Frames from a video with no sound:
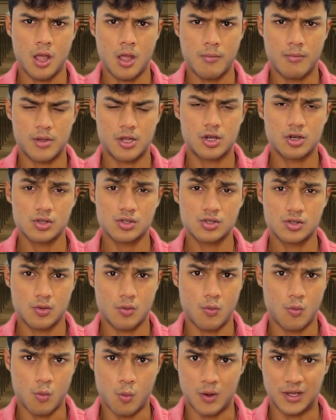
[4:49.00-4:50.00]
Because
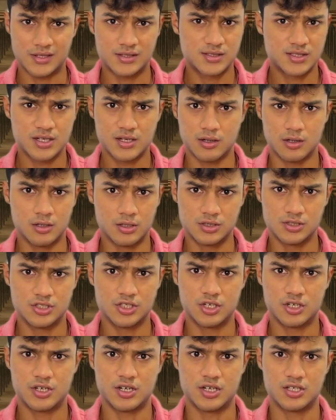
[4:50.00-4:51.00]
once it earns
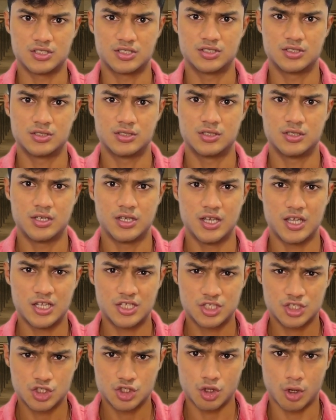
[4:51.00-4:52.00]
your trust,
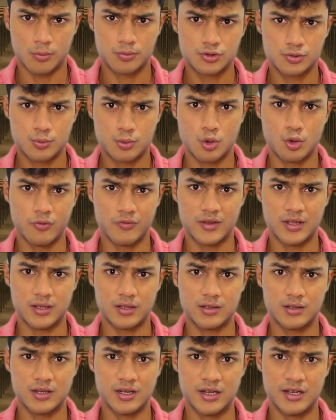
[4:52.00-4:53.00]
it stops
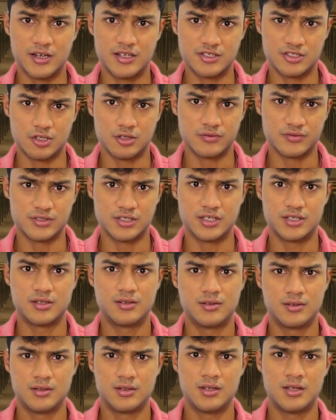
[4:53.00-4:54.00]
proving it deserves it.
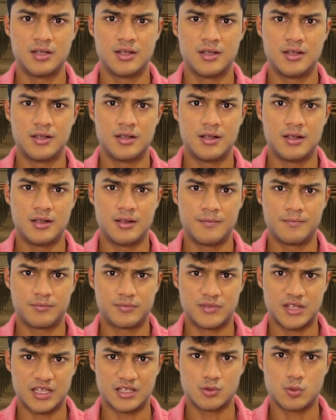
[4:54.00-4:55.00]

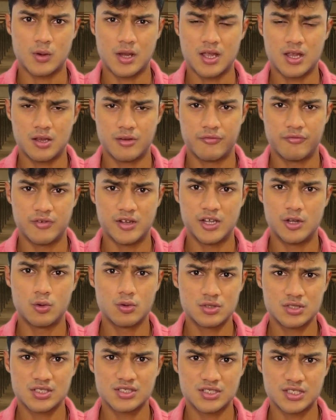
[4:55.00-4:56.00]
That's why we
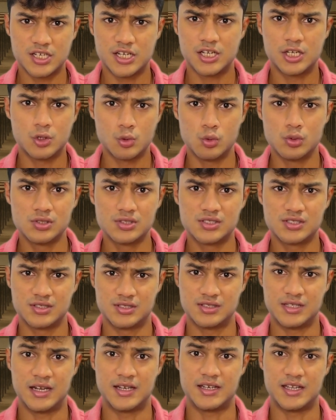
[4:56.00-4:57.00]
don't just need tools
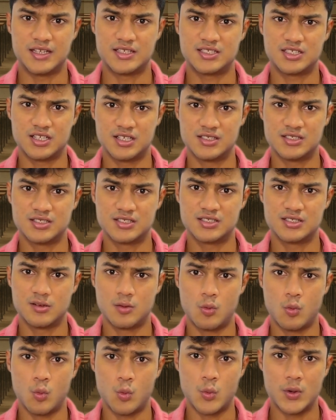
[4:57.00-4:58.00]
that test us.
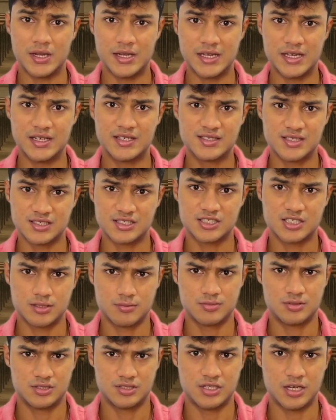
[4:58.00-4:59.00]
We need
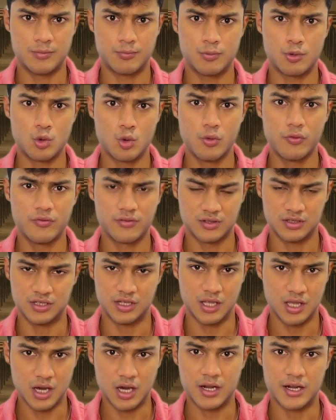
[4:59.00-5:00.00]
systems that prove
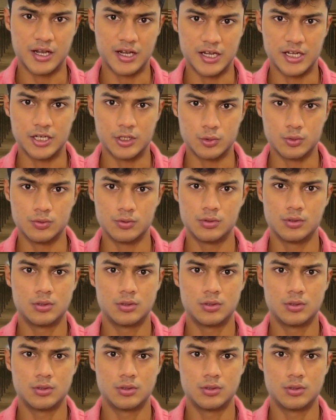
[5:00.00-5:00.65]
they are ready to.